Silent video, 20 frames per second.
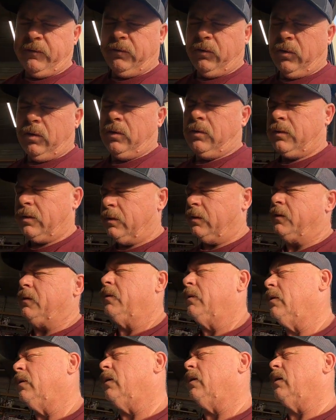fart,
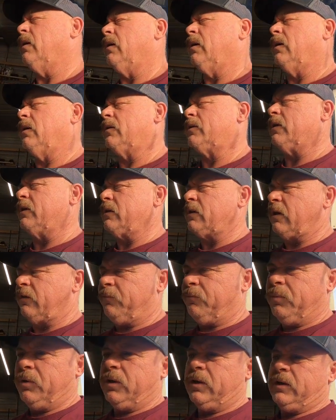since
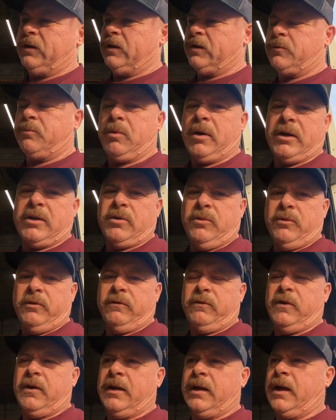I've put disc brakes on the
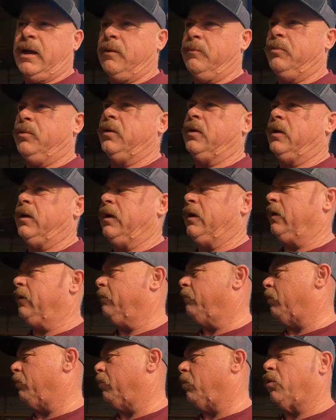front, I got to put
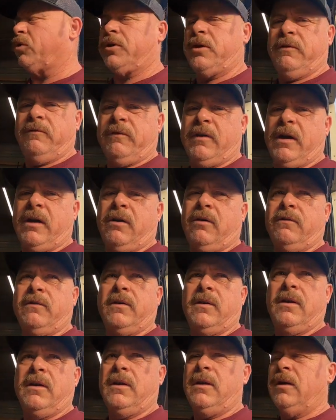a proportioning
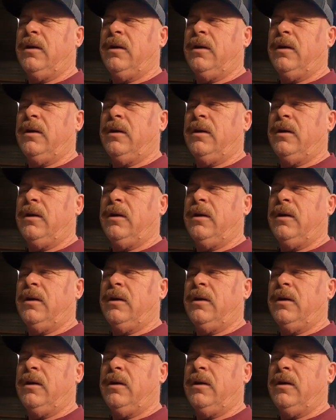valve.